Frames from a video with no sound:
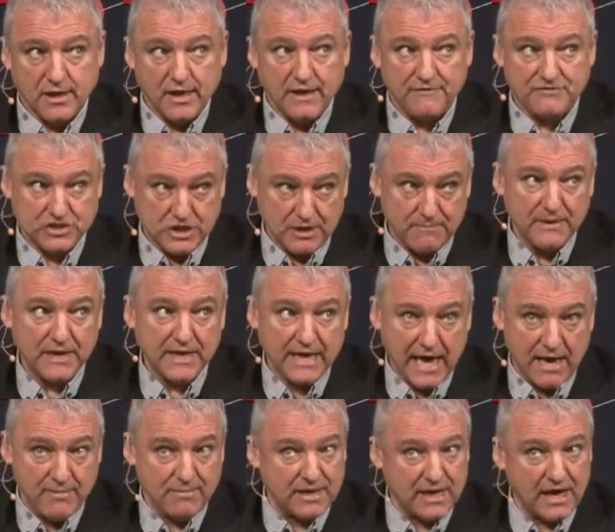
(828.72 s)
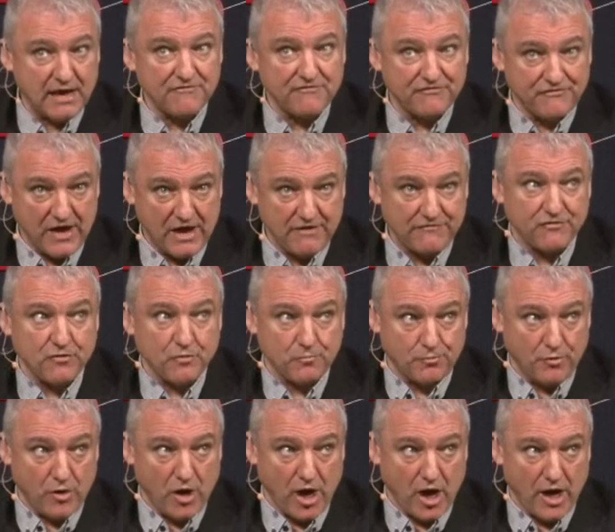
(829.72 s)
If she became an unfaithful
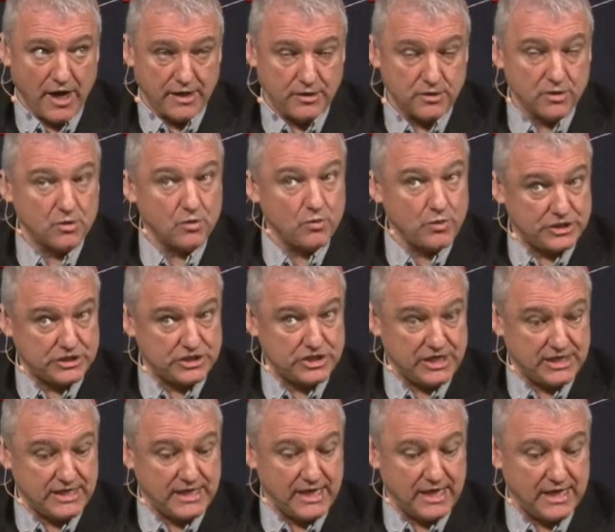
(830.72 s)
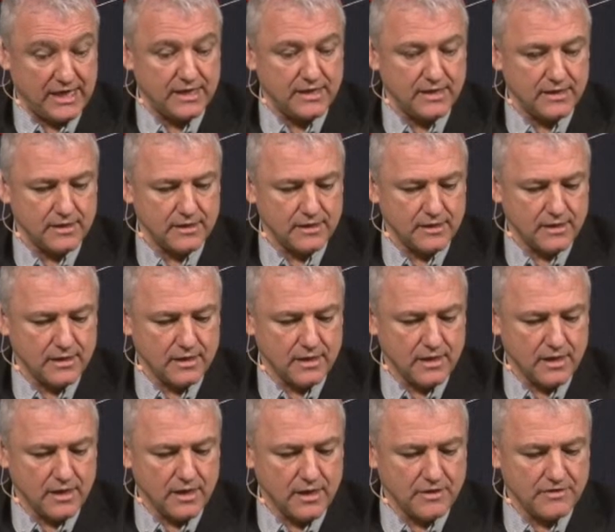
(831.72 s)
bride, which she did,
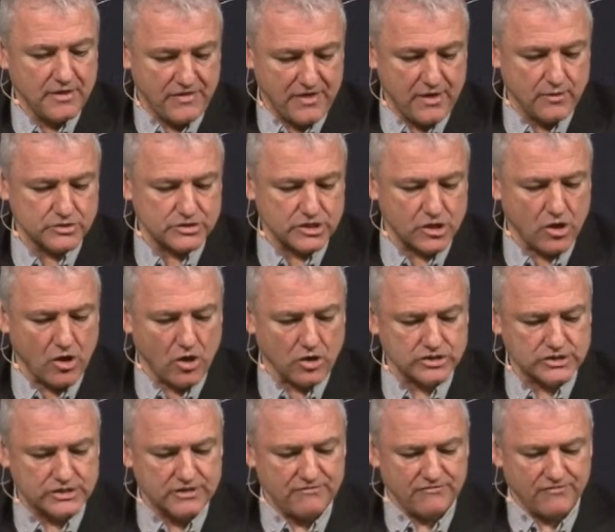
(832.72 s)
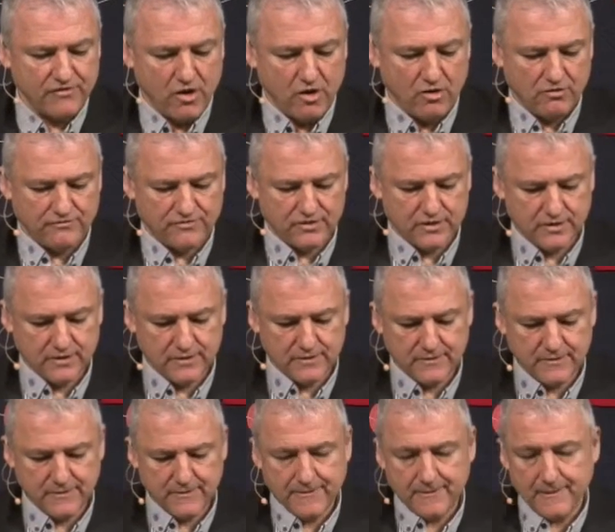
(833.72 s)
then there was a cost involved.
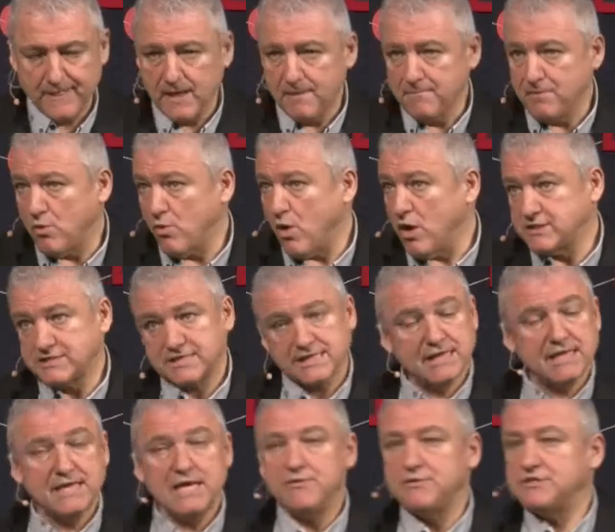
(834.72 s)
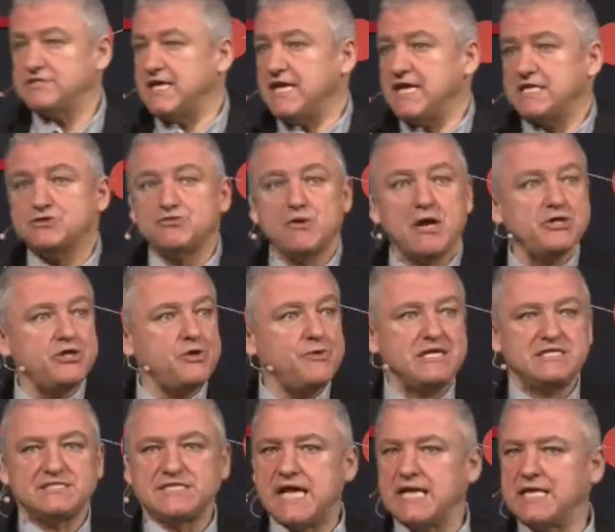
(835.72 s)
But what's clear is Israel knew
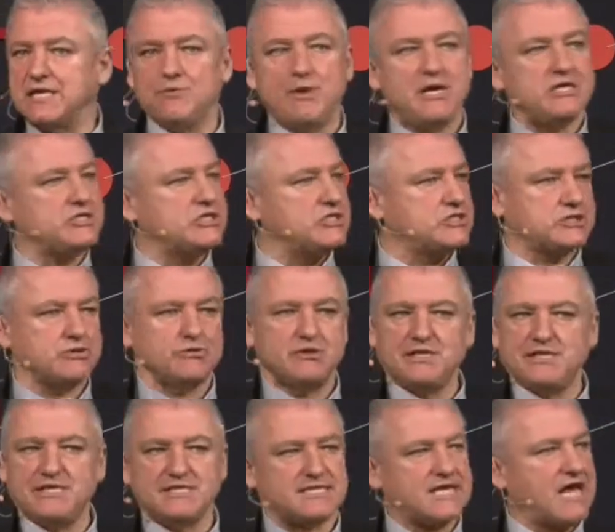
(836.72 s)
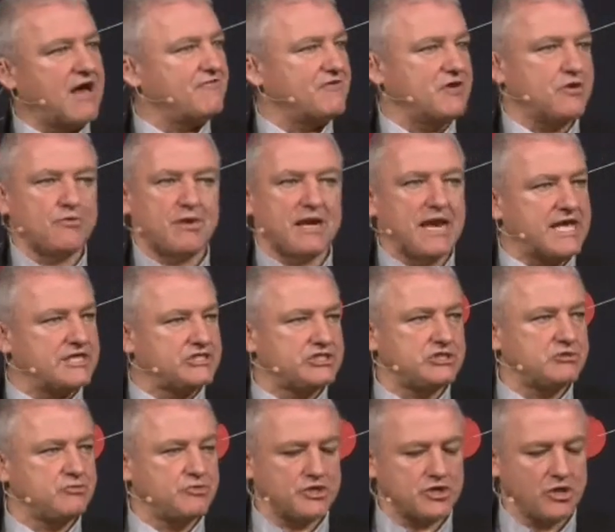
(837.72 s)
exactly where she stood in this covenant
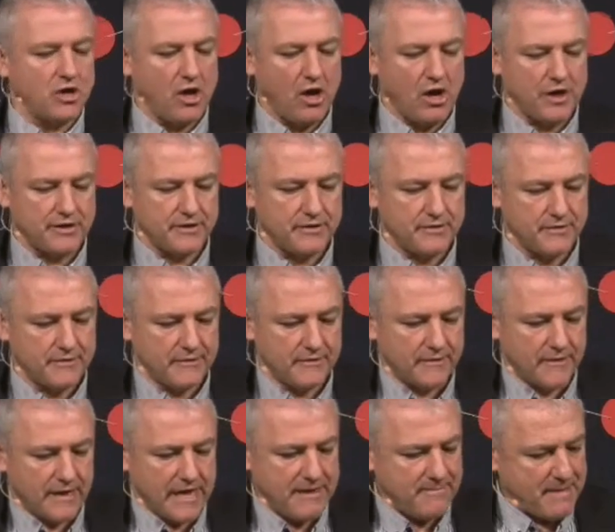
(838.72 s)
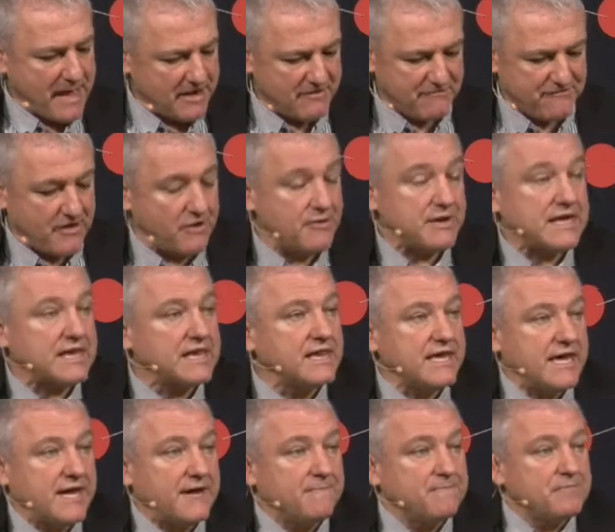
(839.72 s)
relationship with God. He made it very
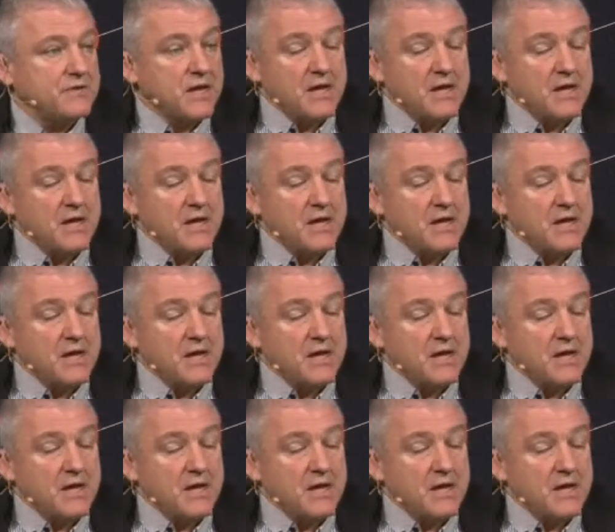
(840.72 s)
clear.